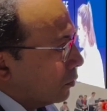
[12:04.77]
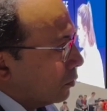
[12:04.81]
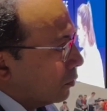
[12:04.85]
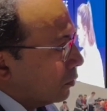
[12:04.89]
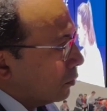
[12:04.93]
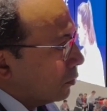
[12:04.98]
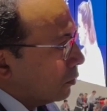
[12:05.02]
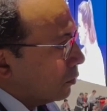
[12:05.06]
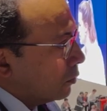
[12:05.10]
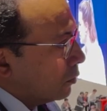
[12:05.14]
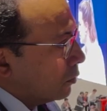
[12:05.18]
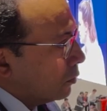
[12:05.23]

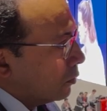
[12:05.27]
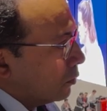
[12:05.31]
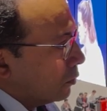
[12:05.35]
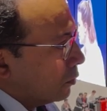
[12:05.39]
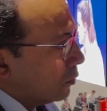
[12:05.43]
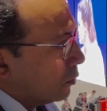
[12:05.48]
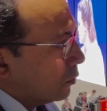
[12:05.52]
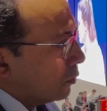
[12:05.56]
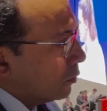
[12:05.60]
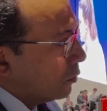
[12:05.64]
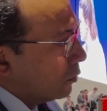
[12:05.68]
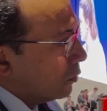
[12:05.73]

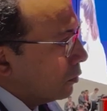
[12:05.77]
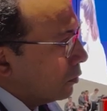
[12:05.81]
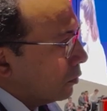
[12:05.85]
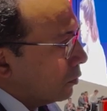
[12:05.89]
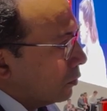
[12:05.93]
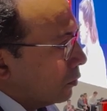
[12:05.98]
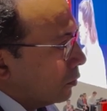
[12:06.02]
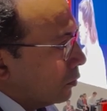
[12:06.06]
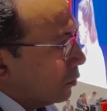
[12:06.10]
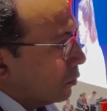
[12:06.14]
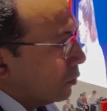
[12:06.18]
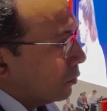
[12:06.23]

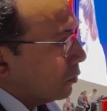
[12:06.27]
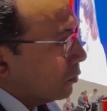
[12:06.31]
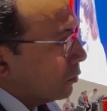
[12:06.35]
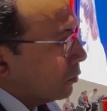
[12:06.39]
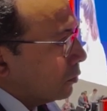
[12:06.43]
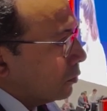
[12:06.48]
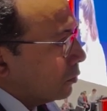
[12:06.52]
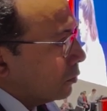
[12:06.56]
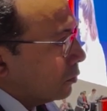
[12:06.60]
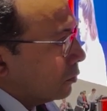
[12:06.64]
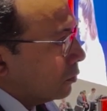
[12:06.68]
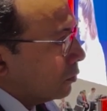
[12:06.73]

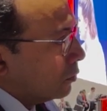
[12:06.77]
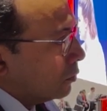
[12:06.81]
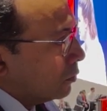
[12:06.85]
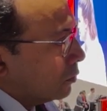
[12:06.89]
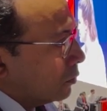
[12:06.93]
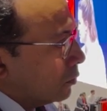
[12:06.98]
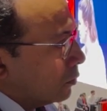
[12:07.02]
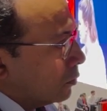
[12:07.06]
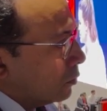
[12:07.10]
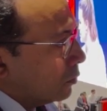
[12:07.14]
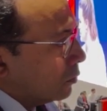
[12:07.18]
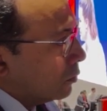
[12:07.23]

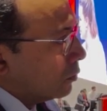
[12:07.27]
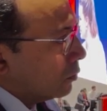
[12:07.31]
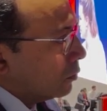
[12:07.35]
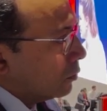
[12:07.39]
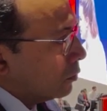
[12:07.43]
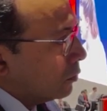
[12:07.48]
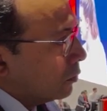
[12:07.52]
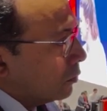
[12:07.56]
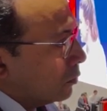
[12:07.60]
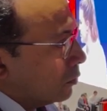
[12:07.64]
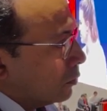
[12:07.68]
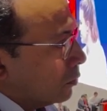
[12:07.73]

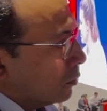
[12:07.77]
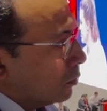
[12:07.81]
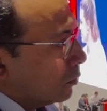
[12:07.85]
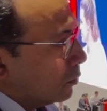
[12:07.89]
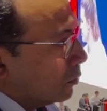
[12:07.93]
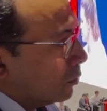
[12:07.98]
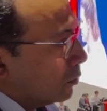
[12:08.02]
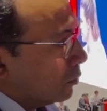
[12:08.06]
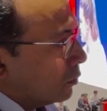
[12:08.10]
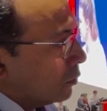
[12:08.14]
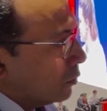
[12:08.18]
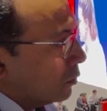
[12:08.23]

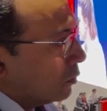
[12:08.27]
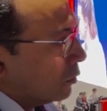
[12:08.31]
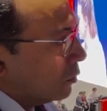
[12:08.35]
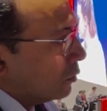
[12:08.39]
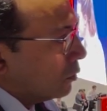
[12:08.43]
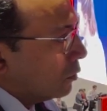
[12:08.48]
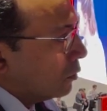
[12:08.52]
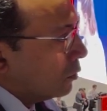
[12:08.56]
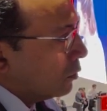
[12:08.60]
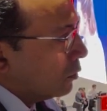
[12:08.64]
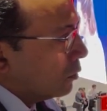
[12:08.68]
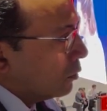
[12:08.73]

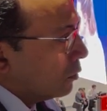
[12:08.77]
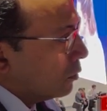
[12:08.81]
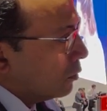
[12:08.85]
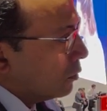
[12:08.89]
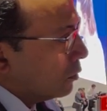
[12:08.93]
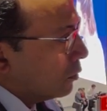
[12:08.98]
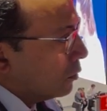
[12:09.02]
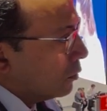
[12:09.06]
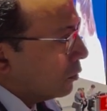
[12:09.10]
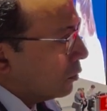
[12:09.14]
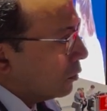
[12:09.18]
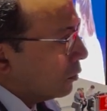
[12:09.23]

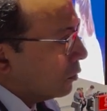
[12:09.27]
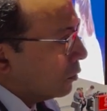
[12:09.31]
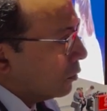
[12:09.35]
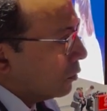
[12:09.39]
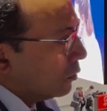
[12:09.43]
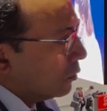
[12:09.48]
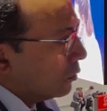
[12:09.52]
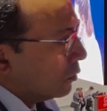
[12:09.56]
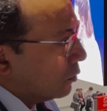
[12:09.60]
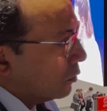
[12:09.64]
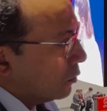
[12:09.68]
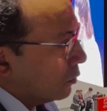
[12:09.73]

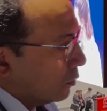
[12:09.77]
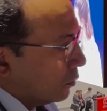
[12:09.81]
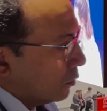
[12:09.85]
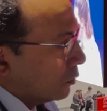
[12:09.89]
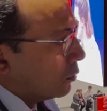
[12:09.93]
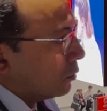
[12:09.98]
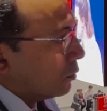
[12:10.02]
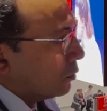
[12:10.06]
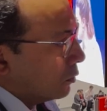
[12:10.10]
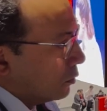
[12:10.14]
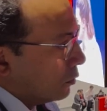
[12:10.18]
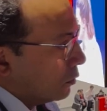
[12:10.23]

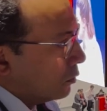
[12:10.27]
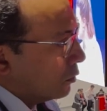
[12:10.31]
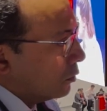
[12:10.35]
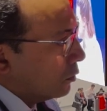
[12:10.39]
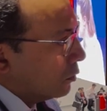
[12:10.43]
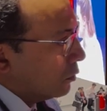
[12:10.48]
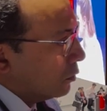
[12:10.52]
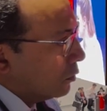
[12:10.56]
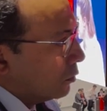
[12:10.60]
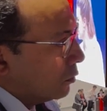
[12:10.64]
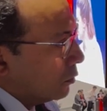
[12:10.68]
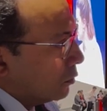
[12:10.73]

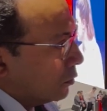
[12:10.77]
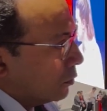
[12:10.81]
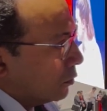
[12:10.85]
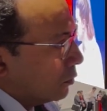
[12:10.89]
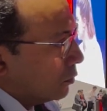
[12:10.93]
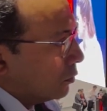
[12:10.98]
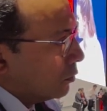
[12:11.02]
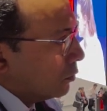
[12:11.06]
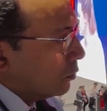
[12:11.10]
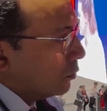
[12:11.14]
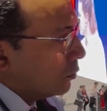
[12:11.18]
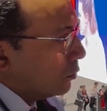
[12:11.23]

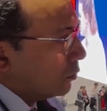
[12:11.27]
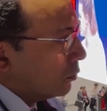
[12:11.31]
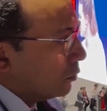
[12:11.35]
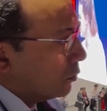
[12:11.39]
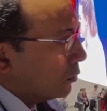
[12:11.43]
This person isn't speaking.